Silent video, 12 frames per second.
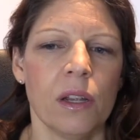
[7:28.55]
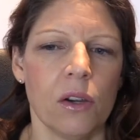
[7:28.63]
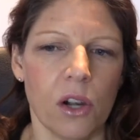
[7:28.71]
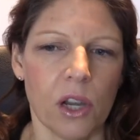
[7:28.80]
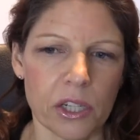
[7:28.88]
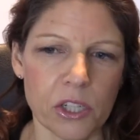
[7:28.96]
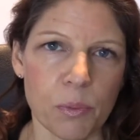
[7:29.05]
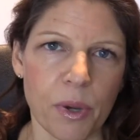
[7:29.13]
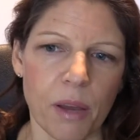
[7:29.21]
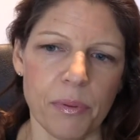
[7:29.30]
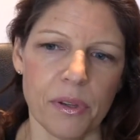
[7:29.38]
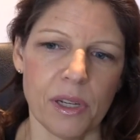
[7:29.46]
large
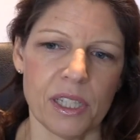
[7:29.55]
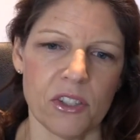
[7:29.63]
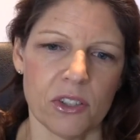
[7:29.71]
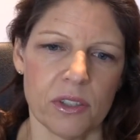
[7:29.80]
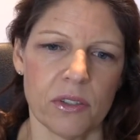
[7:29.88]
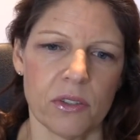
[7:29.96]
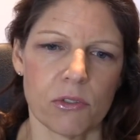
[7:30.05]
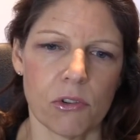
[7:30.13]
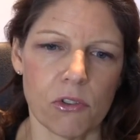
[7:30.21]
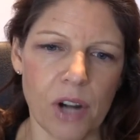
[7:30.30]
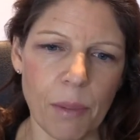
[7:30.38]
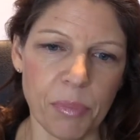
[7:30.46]
populations,
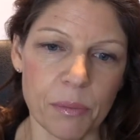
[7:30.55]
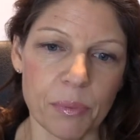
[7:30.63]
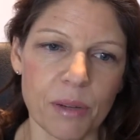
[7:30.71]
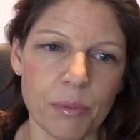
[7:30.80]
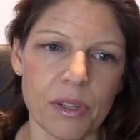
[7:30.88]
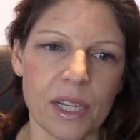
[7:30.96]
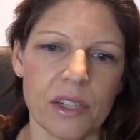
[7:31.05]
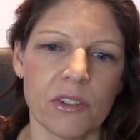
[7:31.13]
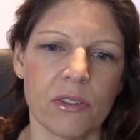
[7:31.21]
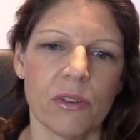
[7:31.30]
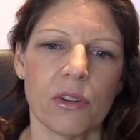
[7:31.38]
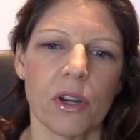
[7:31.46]
rapid
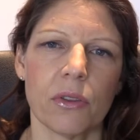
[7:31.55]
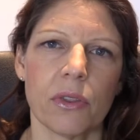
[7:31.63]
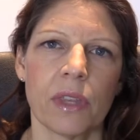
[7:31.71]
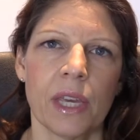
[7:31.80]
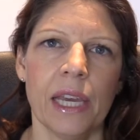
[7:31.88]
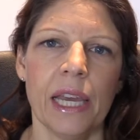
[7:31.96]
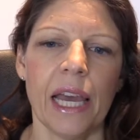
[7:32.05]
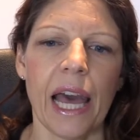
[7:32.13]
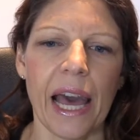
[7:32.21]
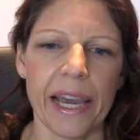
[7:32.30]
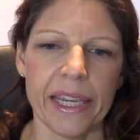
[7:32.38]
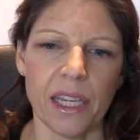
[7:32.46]
population growth,
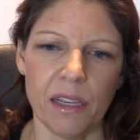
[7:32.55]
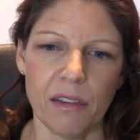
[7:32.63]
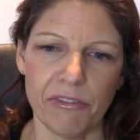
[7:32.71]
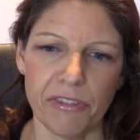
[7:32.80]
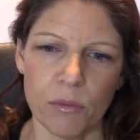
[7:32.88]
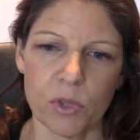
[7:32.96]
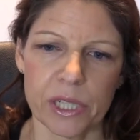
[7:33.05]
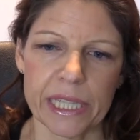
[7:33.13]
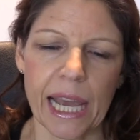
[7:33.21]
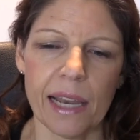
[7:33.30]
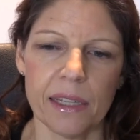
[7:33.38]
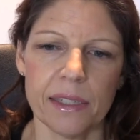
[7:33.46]
high infant
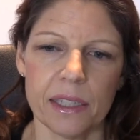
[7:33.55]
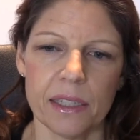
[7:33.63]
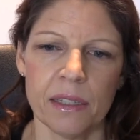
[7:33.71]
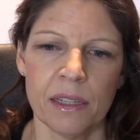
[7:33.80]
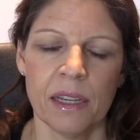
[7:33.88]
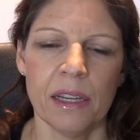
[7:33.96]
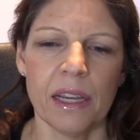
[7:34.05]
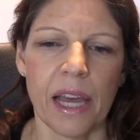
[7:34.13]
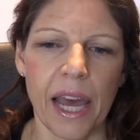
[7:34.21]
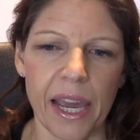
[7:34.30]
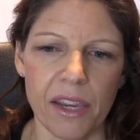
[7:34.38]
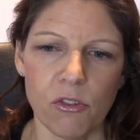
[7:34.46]
mortality,
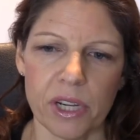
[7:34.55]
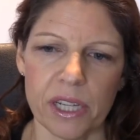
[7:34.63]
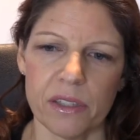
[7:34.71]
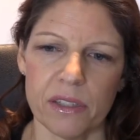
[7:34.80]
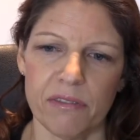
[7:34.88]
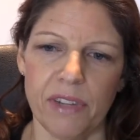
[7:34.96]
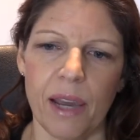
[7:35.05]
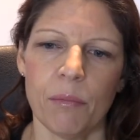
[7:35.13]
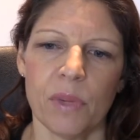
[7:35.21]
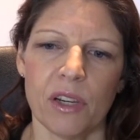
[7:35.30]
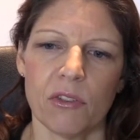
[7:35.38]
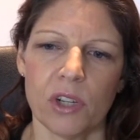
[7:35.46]
high rates of net
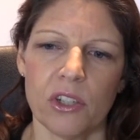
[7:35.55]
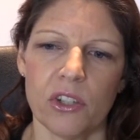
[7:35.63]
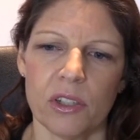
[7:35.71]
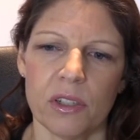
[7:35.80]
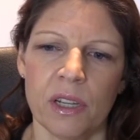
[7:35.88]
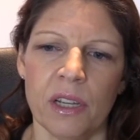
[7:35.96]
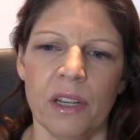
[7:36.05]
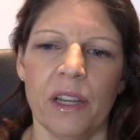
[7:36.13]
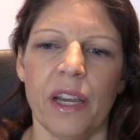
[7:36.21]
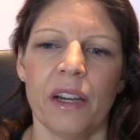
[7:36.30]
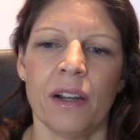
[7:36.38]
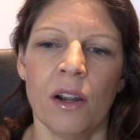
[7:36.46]
migration,
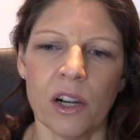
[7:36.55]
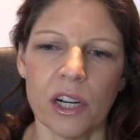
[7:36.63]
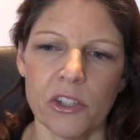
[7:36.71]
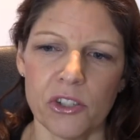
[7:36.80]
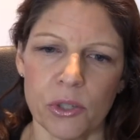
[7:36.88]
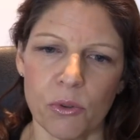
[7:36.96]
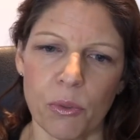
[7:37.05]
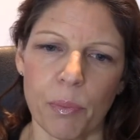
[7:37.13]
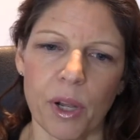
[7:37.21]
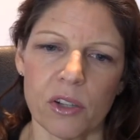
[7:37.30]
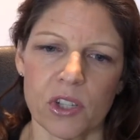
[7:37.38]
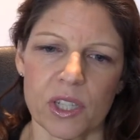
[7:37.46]
and large youth
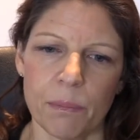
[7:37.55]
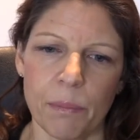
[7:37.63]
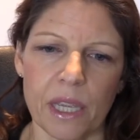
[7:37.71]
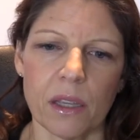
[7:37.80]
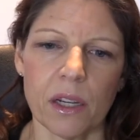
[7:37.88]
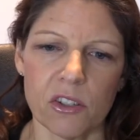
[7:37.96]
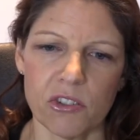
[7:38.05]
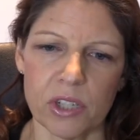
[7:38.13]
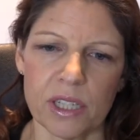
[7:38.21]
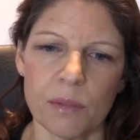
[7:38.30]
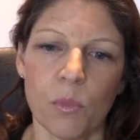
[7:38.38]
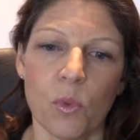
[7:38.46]
bulges make
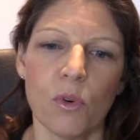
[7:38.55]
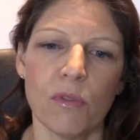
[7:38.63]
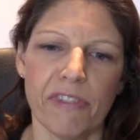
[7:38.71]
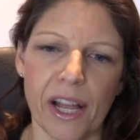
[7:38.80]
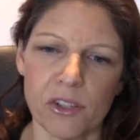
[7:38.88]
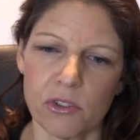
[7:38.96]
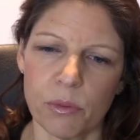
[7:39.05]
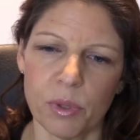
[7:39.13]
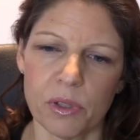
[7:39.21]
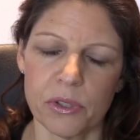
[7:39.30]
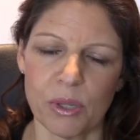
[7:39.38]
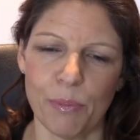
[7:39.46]
countries more
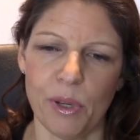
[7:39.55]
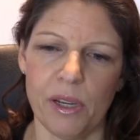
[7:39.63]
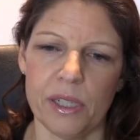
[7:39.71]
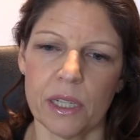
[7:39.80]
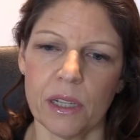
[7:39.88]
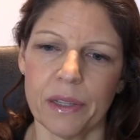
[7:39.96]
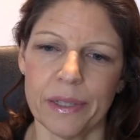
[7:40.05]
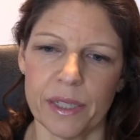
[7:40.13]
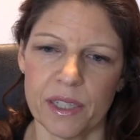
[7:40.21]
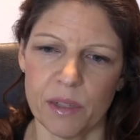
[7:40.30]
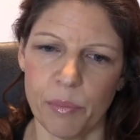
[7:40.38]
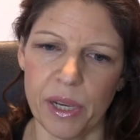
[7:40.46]
vulnerable to political
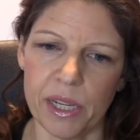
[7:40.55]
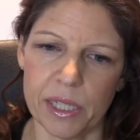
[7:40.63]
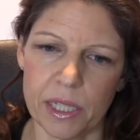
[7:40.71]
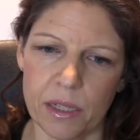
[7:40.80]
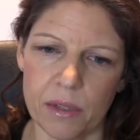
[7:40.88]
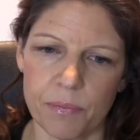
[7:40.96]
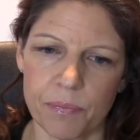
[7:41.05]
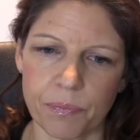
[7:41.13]
instability.